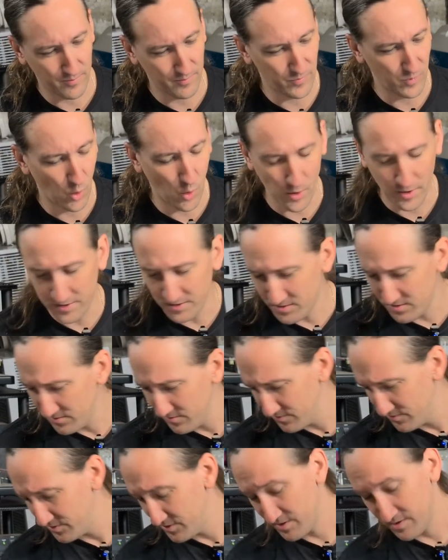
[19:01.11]
from
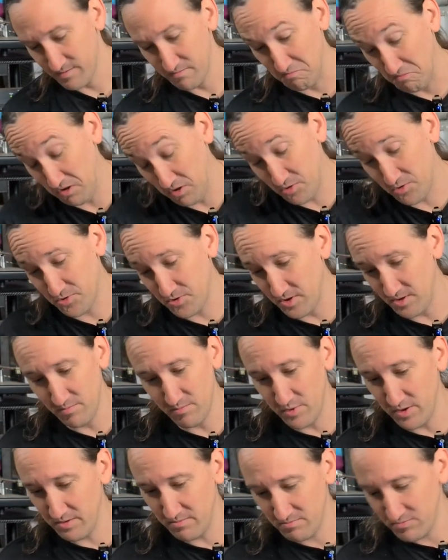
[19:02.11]
noise, which is
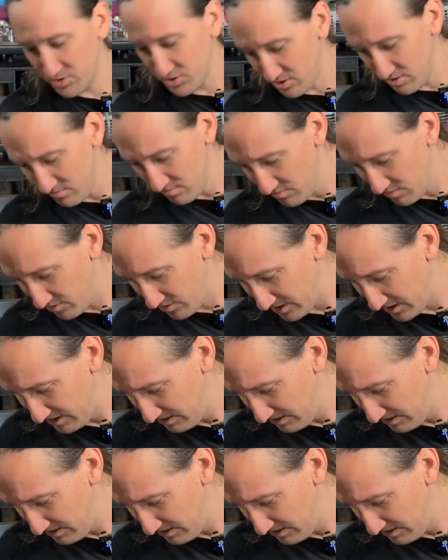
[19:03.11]
interesting, but sure,